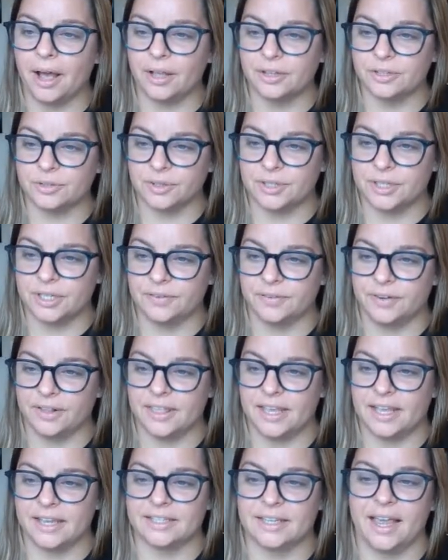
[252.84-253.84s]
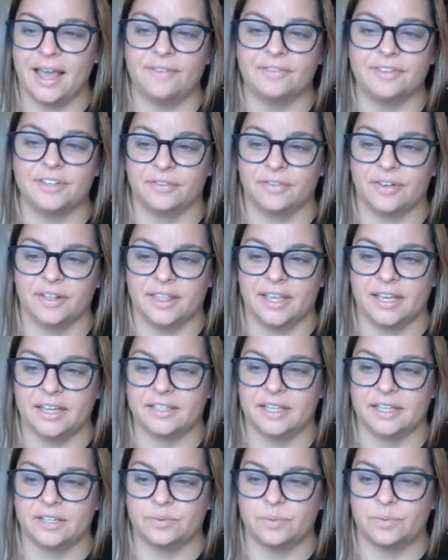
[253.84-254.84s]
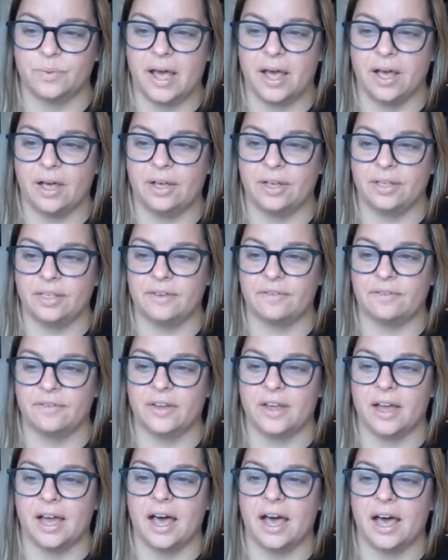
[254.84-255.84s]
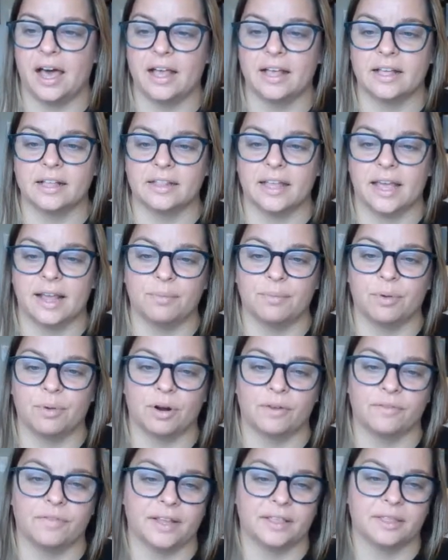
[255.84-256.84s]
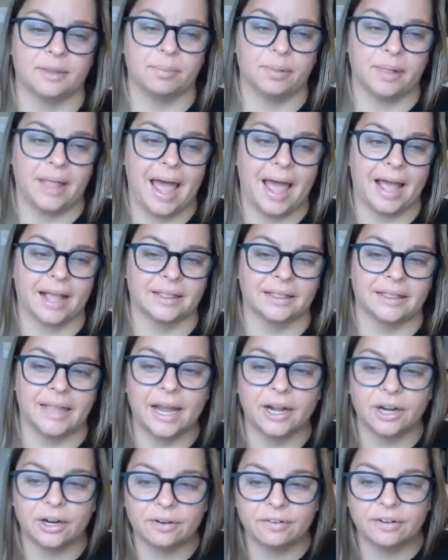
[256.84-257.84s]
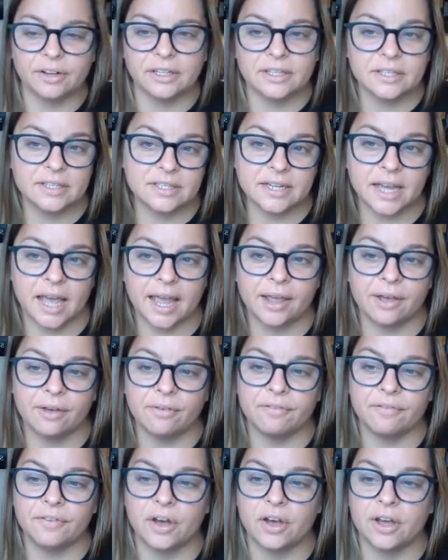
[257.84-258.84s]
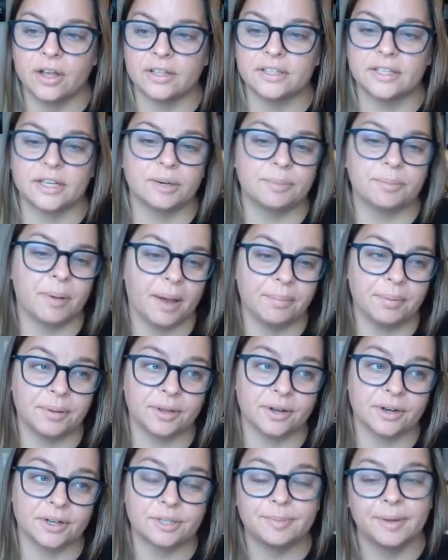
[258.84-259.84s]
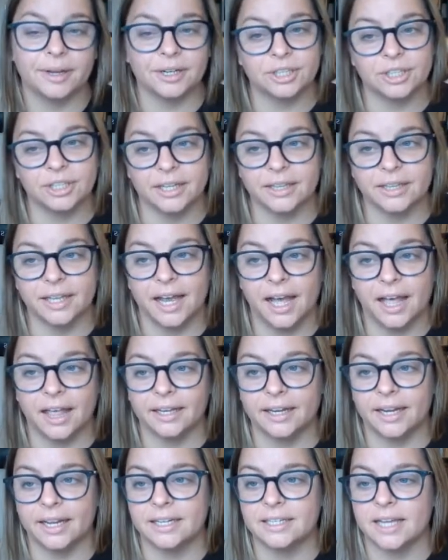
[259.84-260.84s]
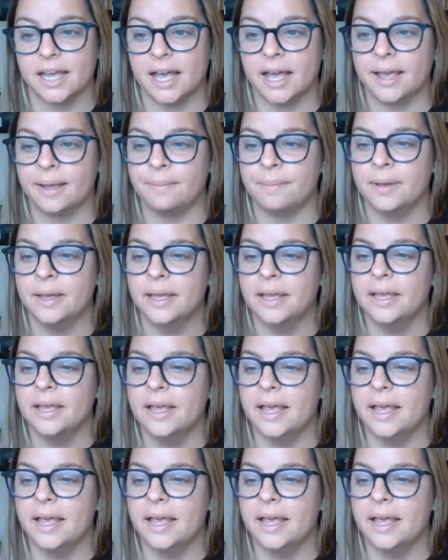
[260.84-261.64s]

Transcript: by all sorts of different things. They have different things as well. They've got like more of like the black letter style fonts that are popular, especially at the holiday time,